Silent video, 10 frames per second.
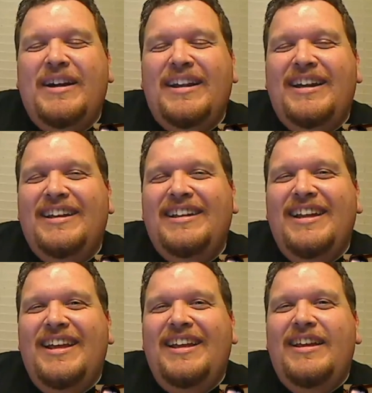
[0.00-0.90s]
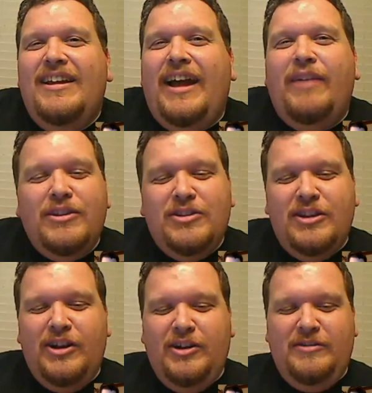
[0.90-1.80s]
But I
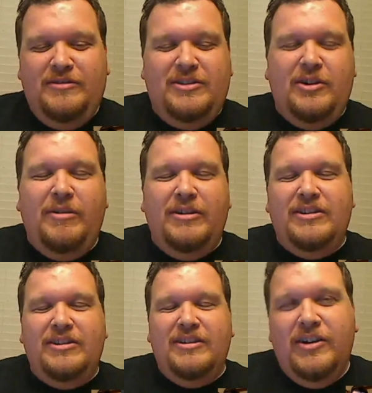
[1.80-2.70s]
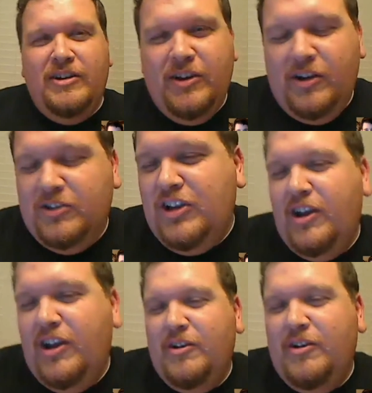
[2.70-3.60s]
started watching your
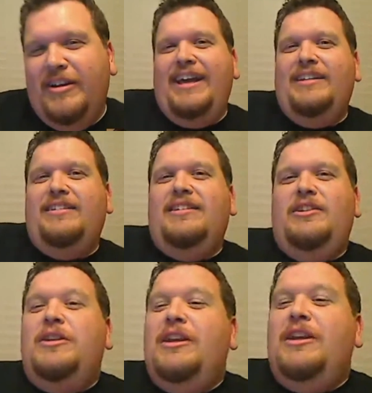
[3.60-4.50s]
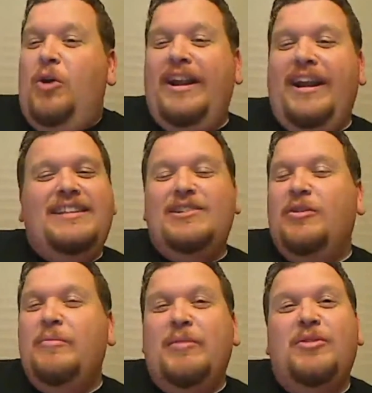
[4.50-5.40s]
show, and you did one, and I
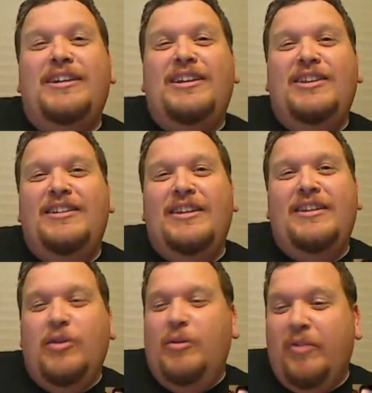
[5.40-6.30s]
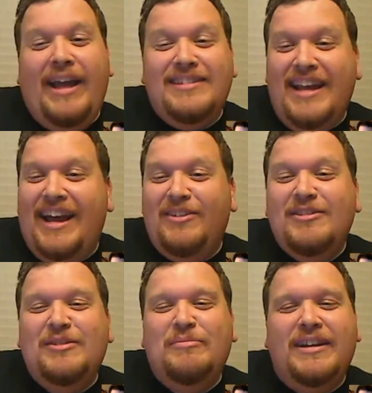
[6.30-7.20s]
still remember it. You were at Brad's
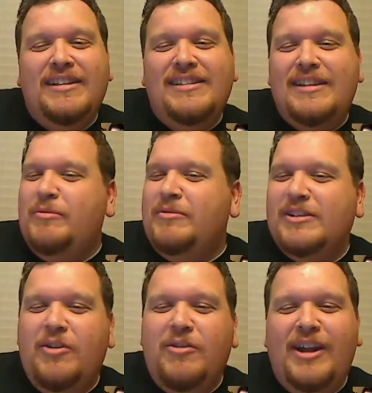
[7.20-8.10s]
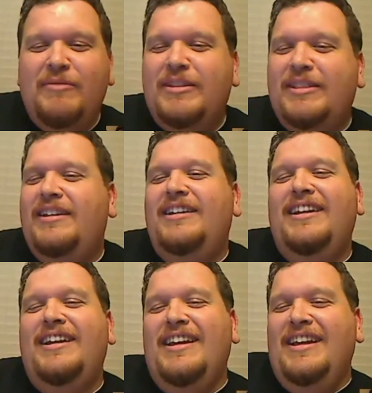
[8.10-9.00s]
house because something was going on with
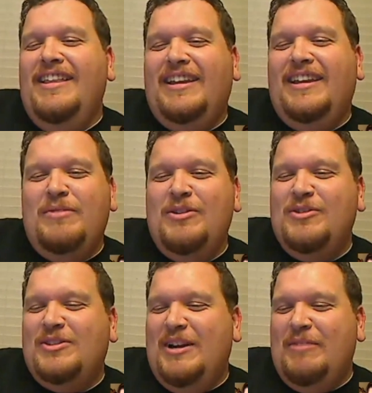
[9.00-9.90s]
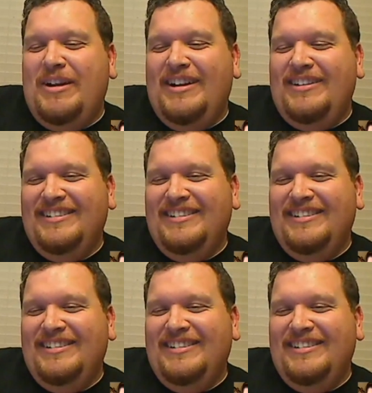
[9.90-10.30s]
the computer somewhere.